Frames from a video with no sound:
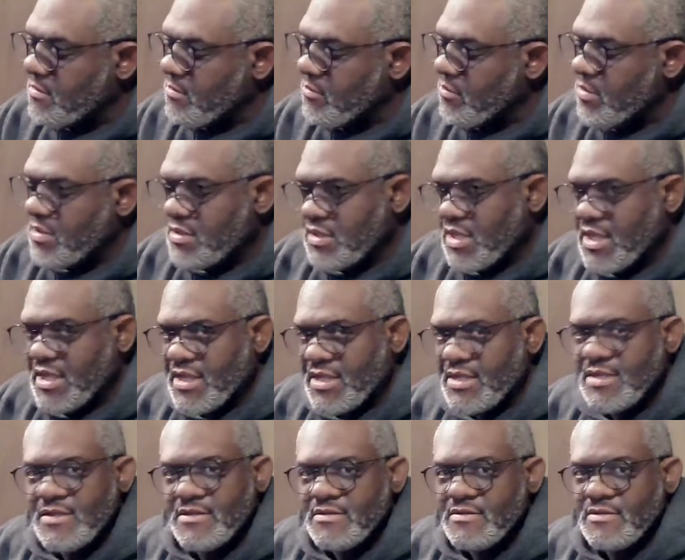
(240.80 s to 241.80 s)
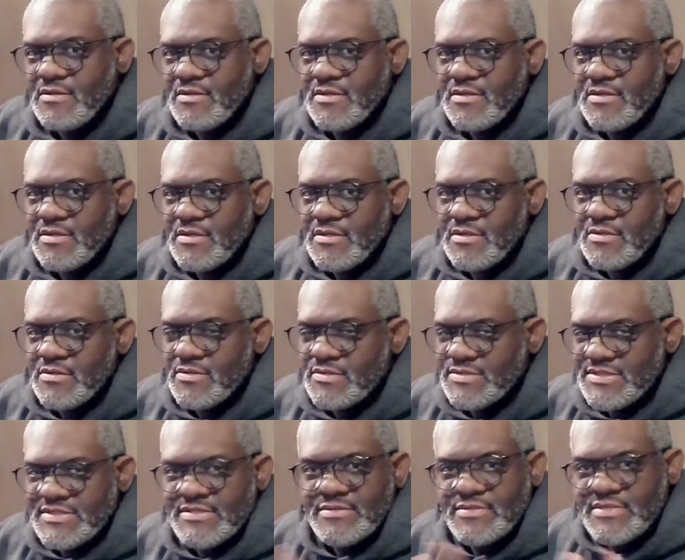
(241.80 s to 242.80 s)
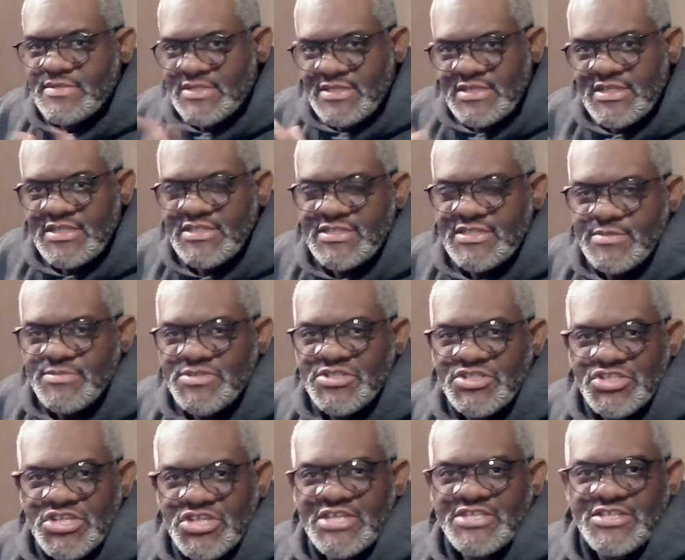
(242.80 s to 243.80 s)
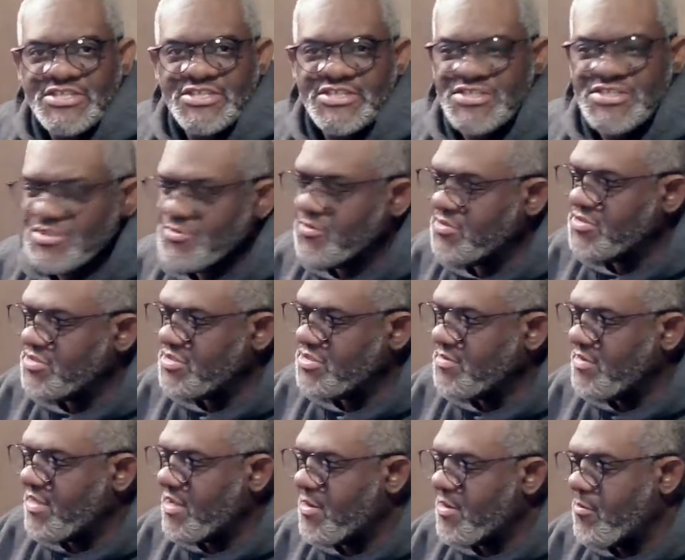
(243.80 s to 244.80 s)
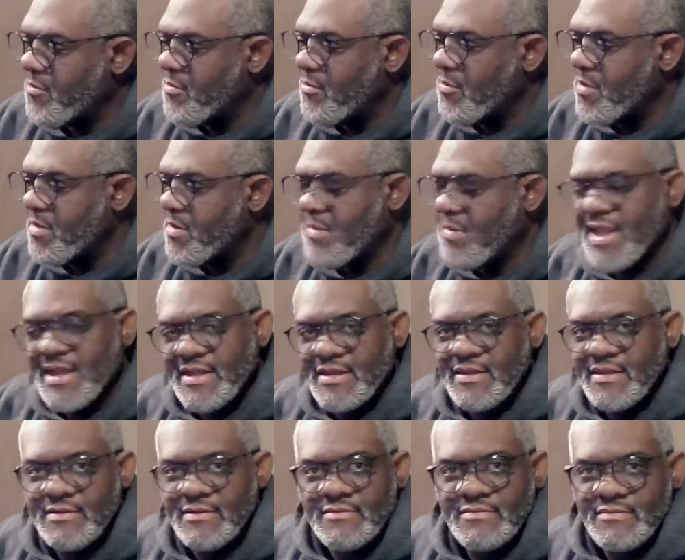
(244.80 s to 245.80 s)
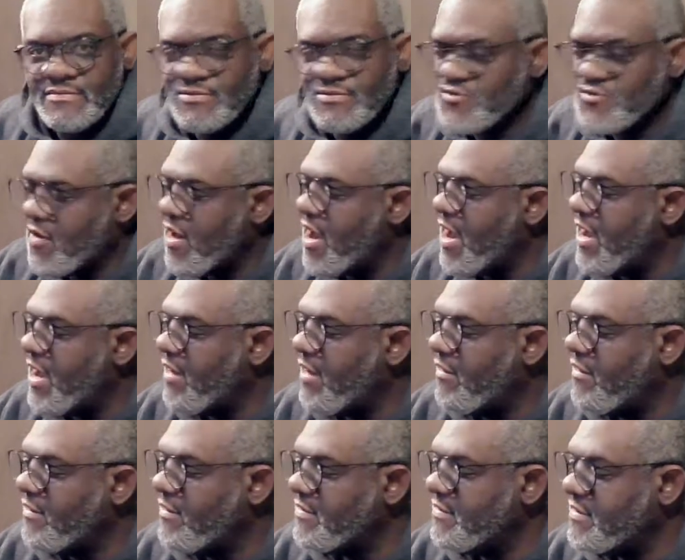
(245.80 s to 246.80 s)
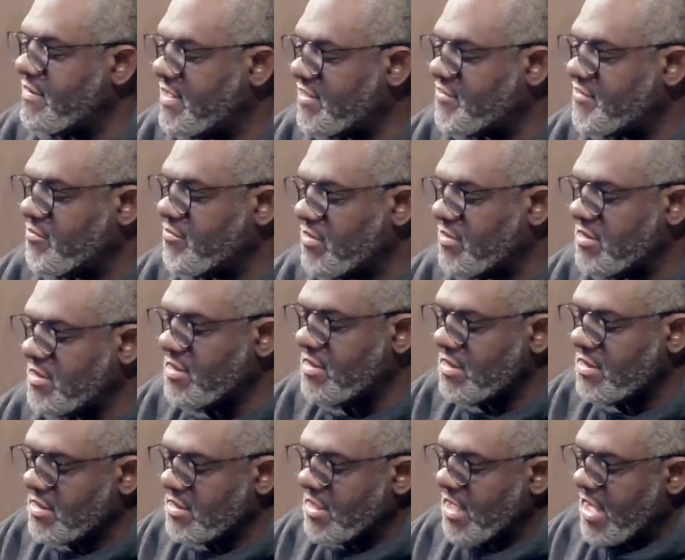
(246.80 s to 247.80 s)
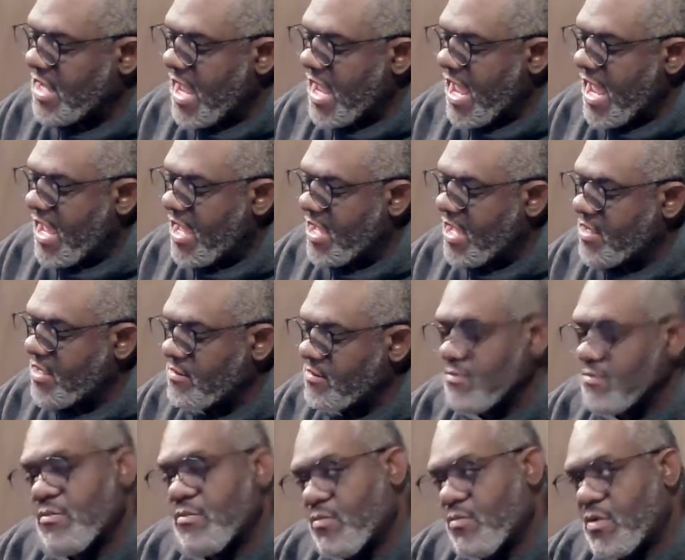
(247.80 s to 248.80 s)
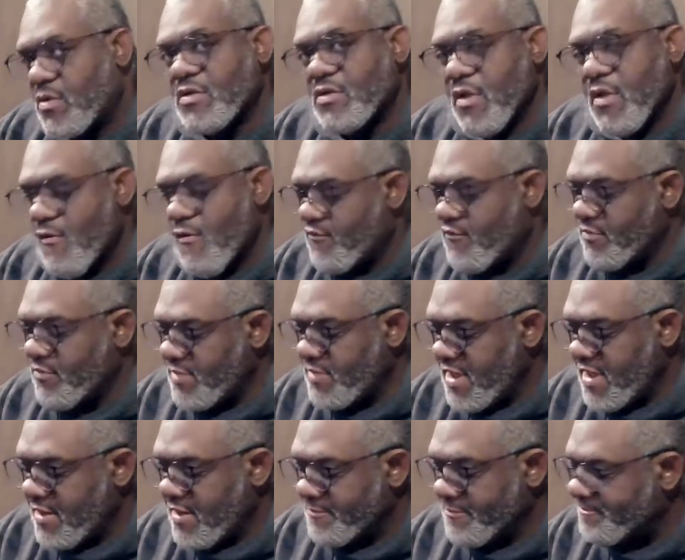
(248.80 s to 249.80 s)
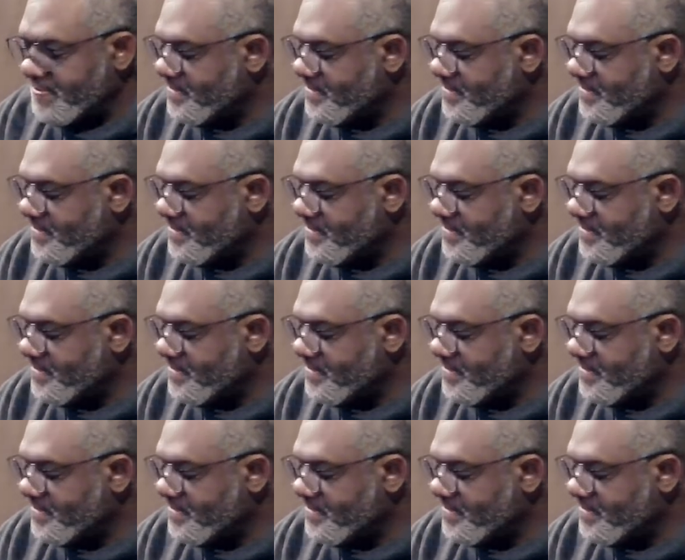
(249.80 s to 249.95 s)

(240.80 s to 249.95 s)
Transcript: We'll uh well, send in some suggestions of what you think we might try on this one, and we'll go from there.